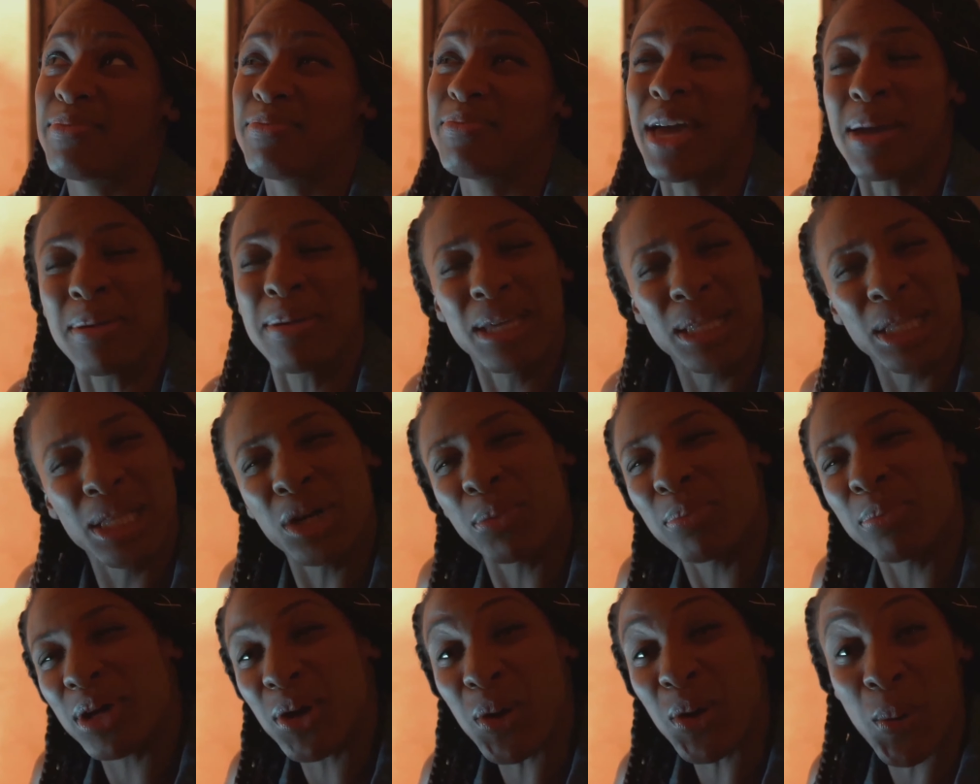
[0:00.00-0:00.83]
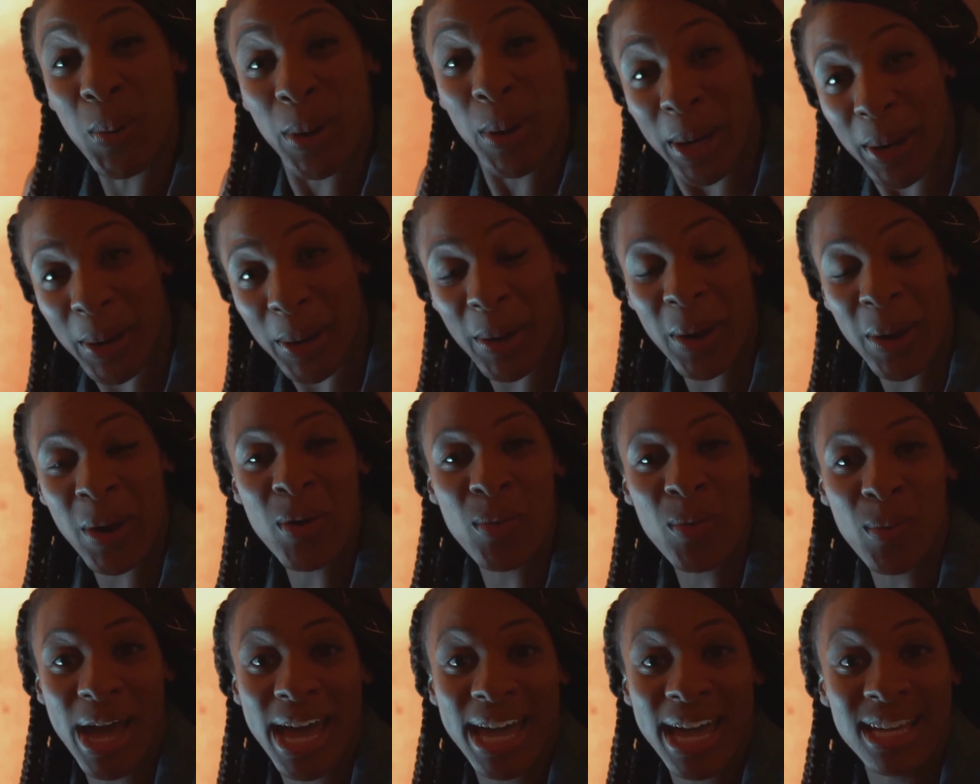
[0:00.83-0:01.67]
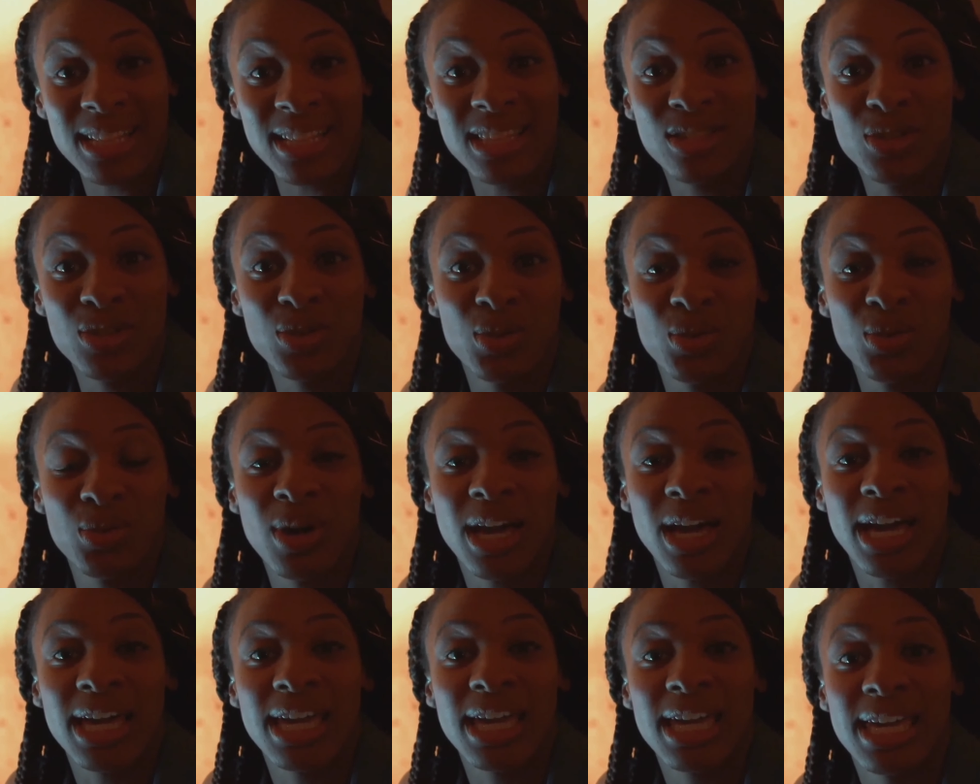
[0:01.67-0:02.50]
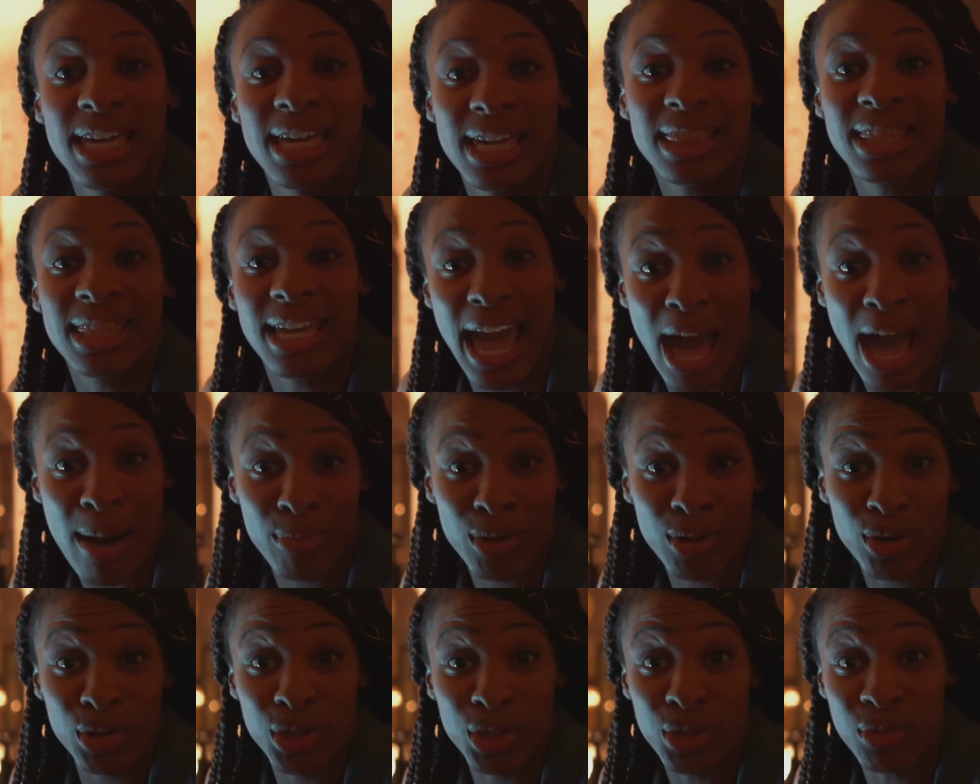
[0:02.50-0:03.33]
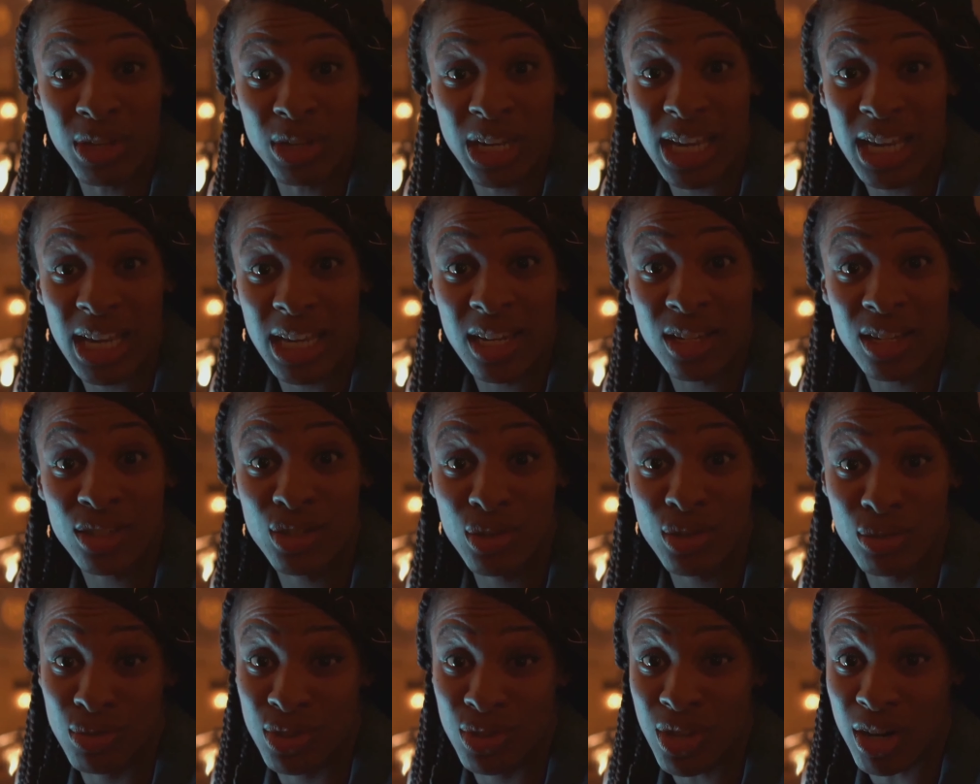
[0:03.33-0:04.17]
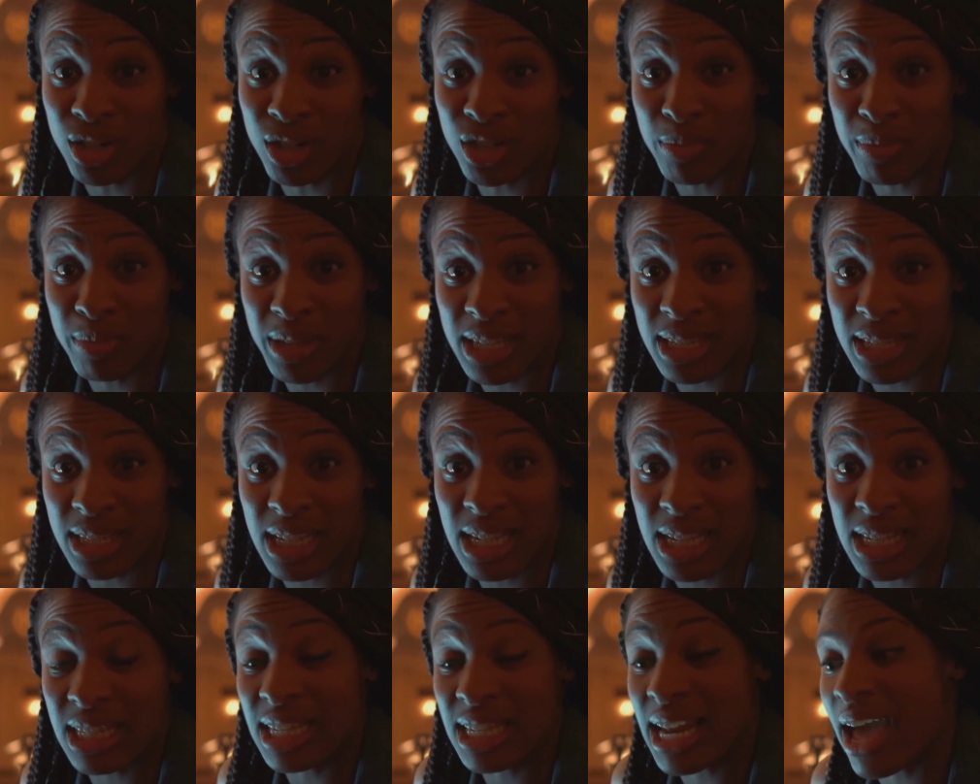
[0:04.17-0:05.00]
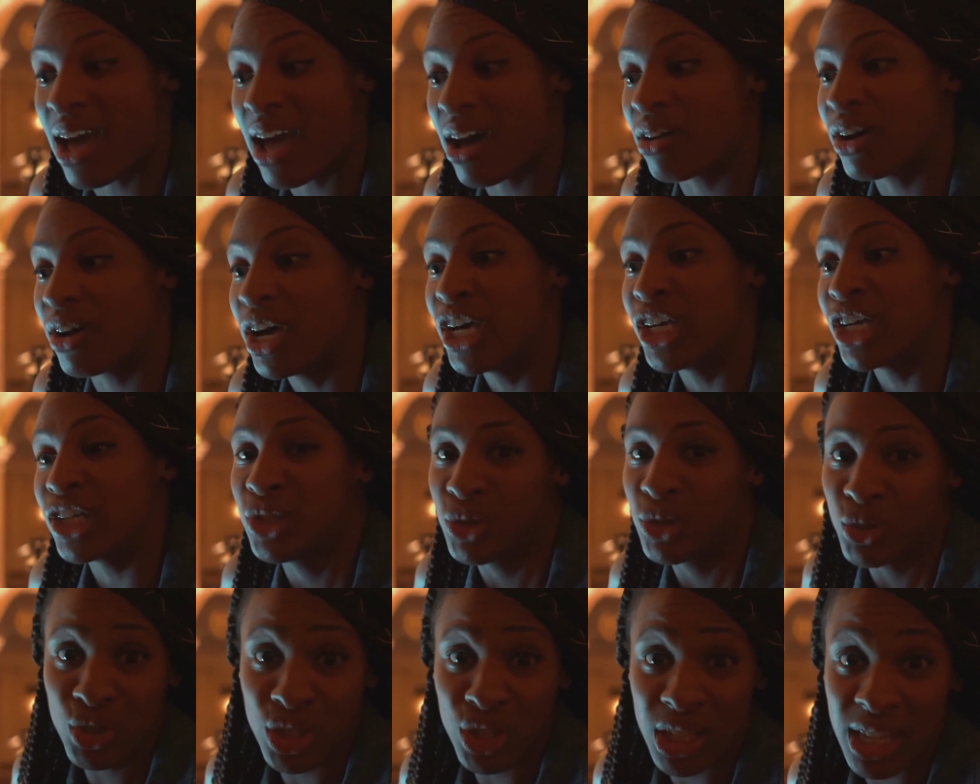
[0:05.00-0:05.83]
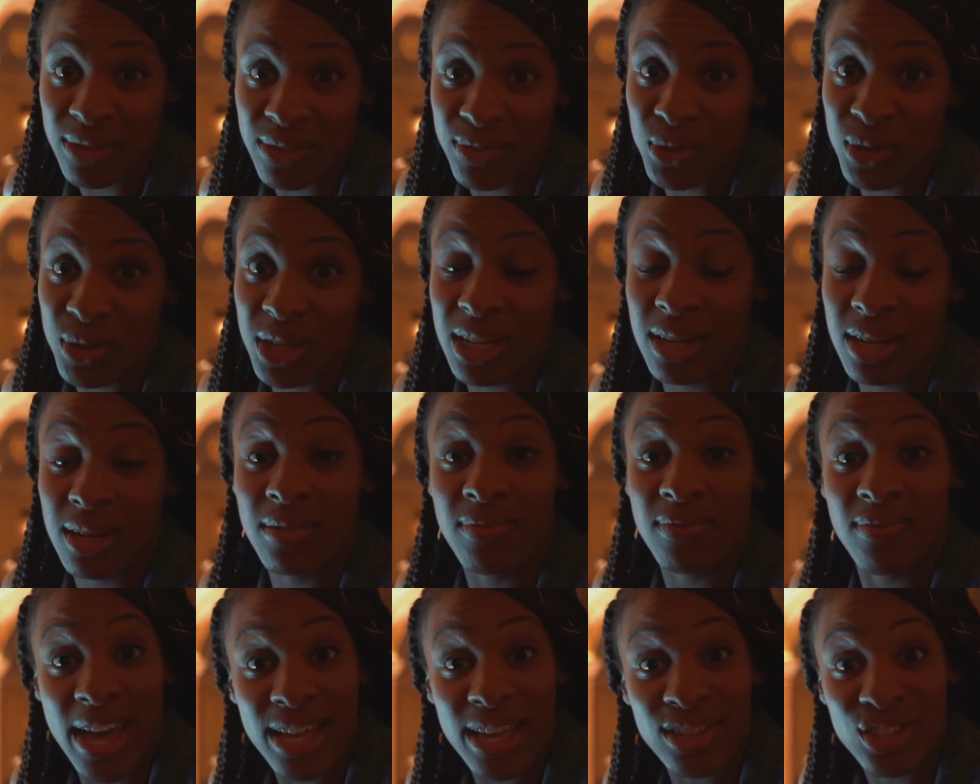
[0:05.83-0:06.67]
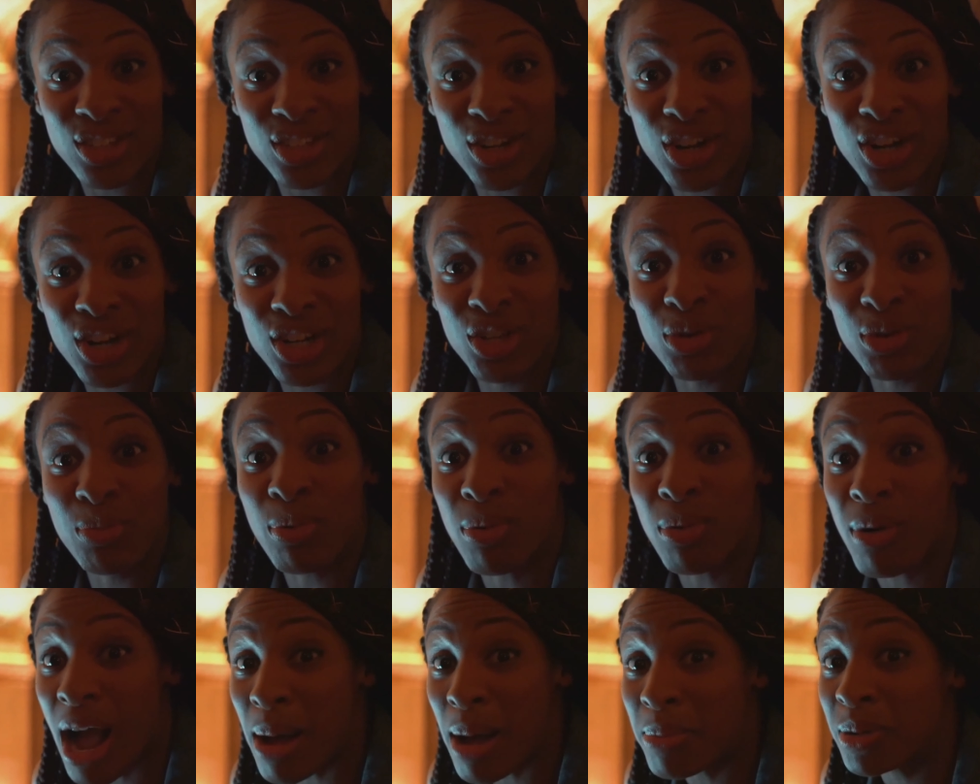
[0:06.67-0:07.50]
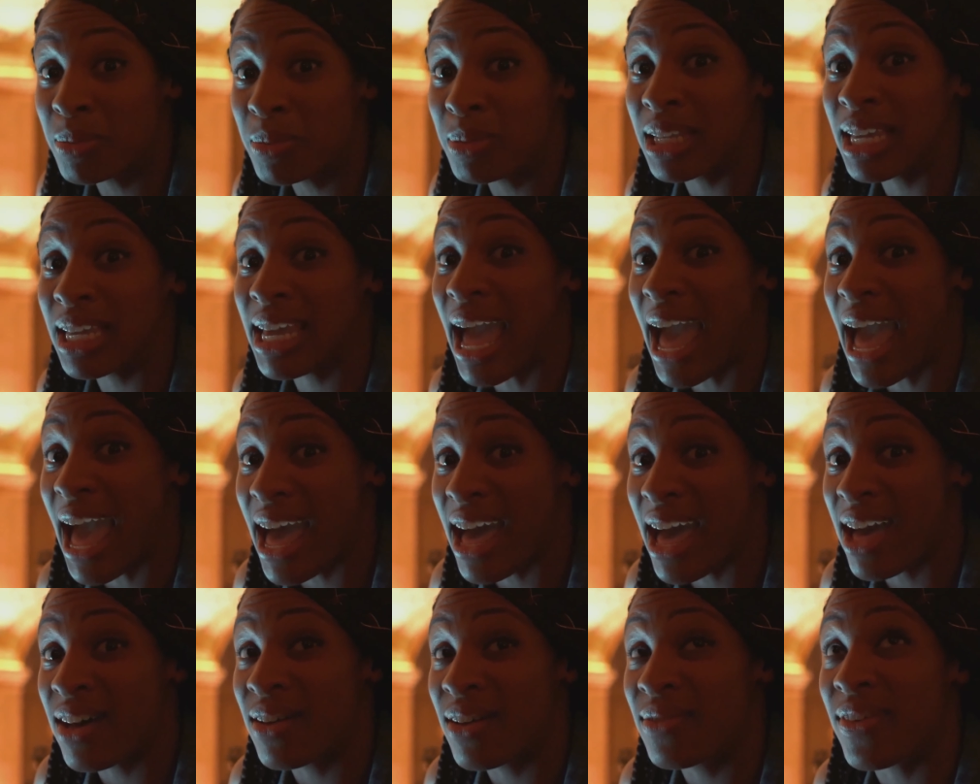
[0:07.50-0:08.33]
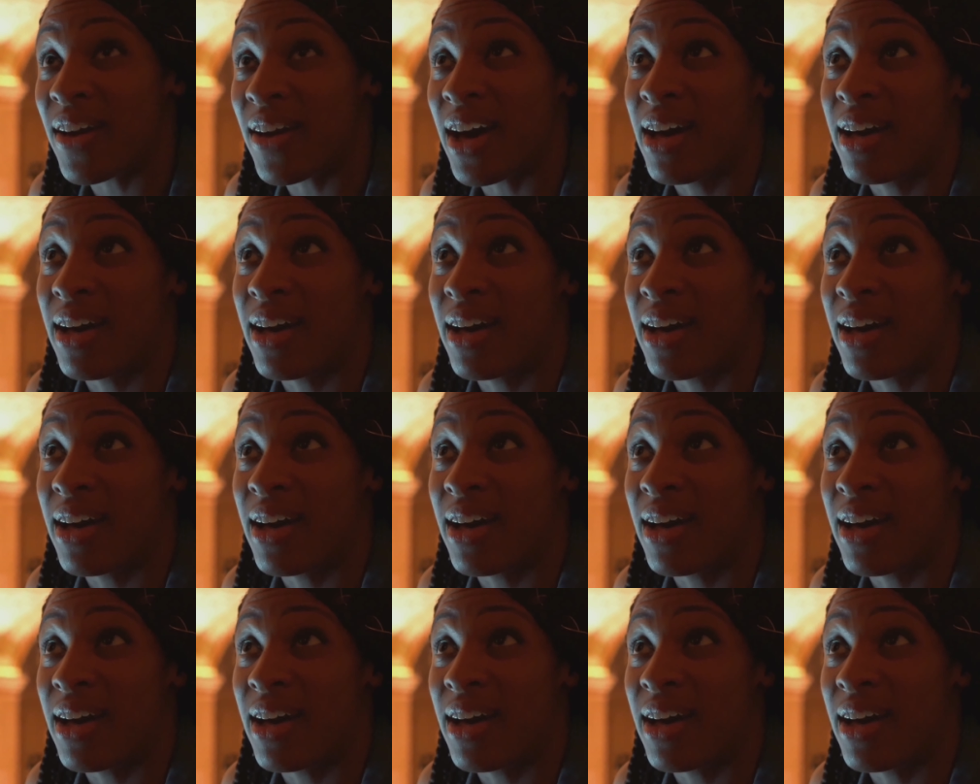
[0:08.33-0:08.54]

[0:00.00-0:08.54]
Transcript: maybe a little bit quicker way to get the capital you need to start your business. Now, usually if you need an investor, you probably have